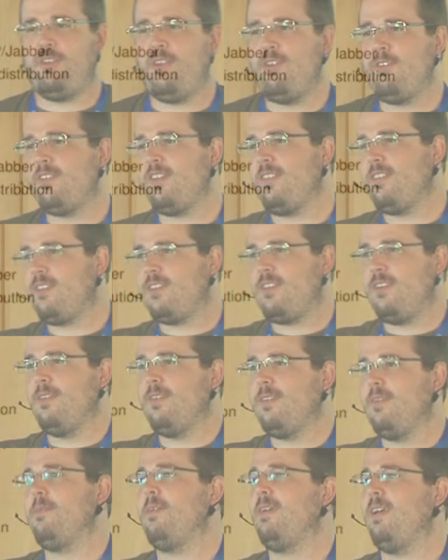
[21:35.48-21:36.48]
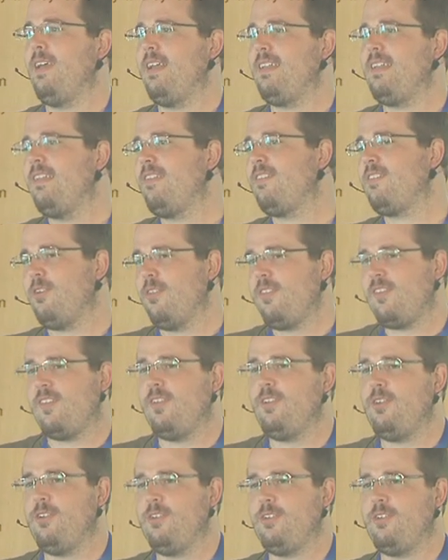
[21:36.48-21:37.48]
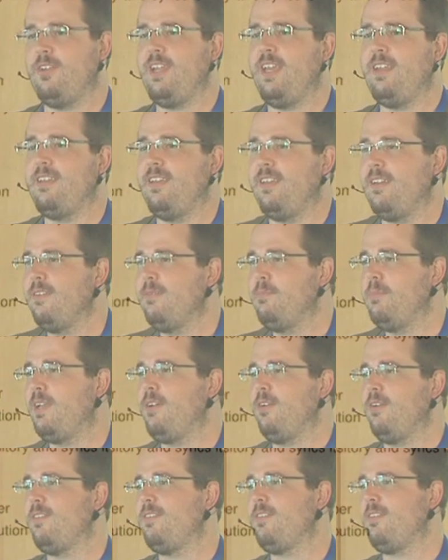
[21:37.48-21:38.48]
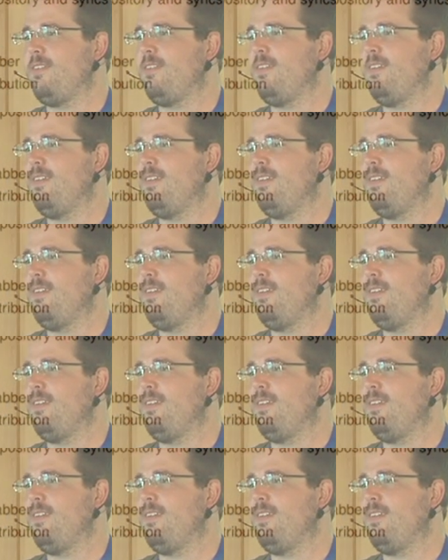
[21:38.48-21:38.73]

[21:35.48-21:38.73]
use it, at least consider donating because,